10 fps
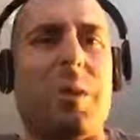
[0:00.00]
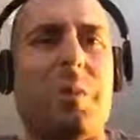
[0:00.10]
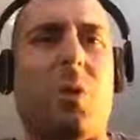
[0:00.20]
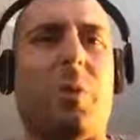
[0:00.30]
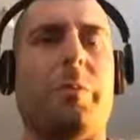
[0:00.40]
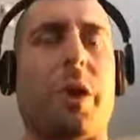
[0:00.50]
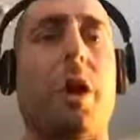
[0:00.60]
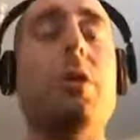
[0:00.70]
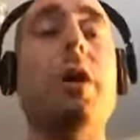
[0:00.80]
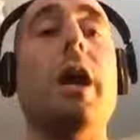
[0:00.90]
me more,
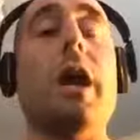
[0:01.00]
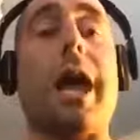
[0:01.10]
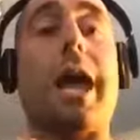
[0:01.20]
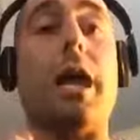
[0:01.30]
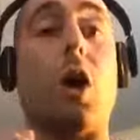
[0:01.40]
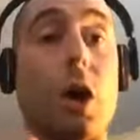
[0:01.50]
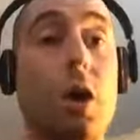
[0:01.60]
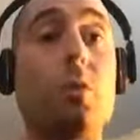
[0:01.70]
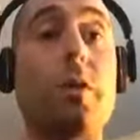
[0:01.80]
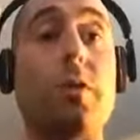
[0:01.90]
And I
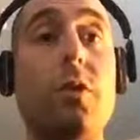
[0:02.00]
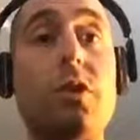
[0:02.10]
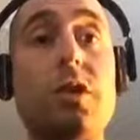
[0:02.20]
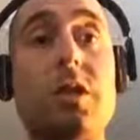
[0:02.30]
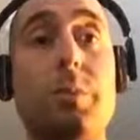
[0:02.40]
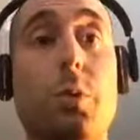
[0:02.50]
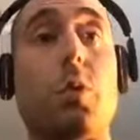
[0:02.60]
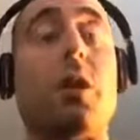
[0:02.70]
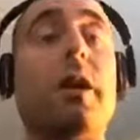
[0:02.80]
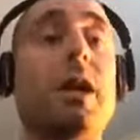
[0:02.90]
got referred to this
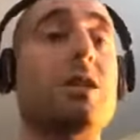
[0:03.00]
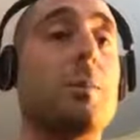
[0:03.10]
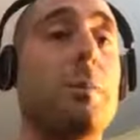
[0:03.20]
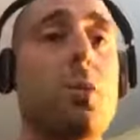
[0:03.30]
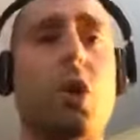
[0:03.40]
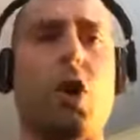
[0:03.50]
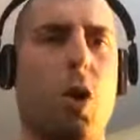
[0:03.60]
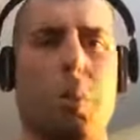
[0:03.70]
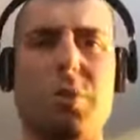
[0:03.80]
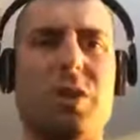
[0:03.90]
book. It's a book,
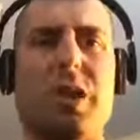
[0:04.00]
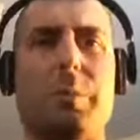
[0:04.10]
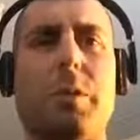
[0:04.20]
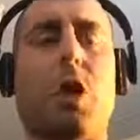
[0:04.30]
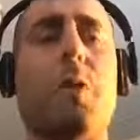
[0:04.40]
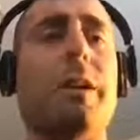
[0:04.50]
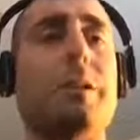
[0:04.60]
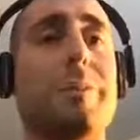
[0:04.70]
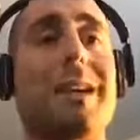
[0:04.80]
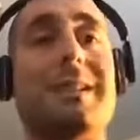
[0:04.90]
I'll put the link below, but
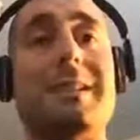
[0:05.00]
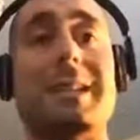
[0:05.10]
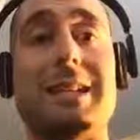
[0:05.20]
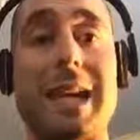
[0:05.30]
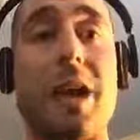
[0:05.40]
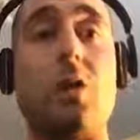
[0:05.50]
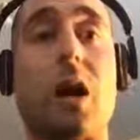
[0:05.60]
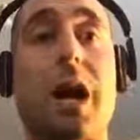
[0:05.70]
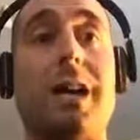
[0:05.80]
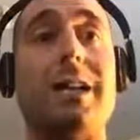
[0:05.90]
it's basically Dale
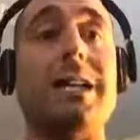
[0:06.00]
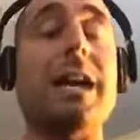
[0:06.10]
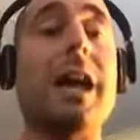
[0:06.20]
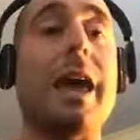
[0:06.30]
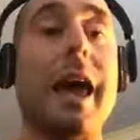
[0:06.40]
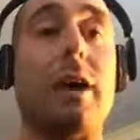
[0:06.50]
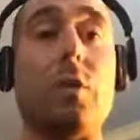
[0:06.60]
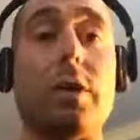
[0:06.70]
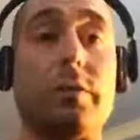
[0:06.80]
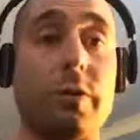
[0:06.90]
Carnegie, How to
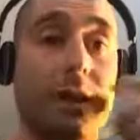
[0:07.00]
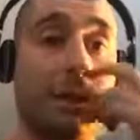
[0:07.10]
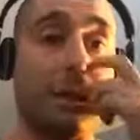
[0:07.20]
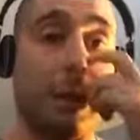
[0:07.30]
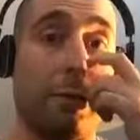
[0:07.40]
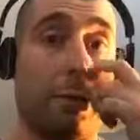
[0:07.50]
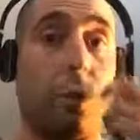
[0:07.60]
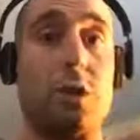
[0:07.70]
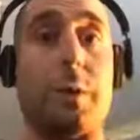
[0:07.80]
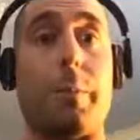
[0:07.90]
Win Friends and
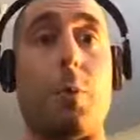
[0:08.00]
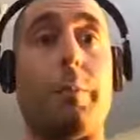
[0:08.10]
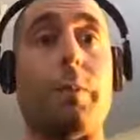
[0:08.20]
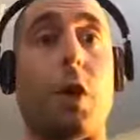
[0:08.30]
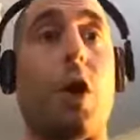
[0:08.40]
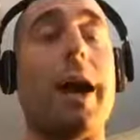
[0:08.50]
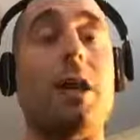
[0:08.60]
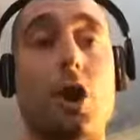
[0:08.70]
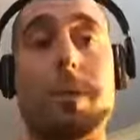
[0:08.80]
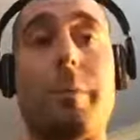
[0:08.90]
Influence People. All
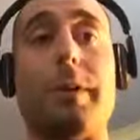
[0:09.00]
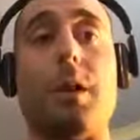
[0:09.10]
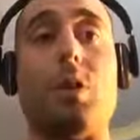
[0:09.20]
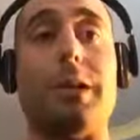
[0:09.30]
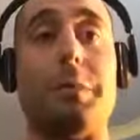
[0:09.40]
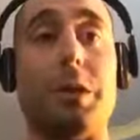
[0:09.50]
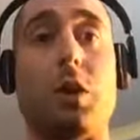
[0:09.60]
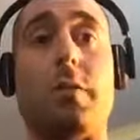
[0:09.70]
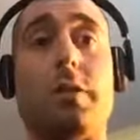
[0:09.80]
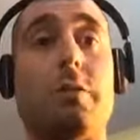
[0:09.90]
right, comment below and let me
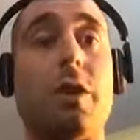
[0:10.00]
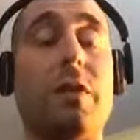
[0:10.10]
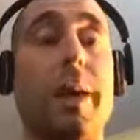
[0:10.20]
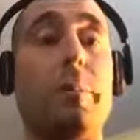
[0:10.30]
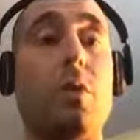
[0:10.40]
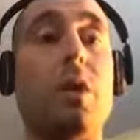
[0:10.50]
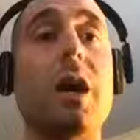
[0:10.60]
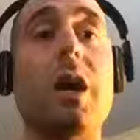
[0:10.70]
know if you've read that book.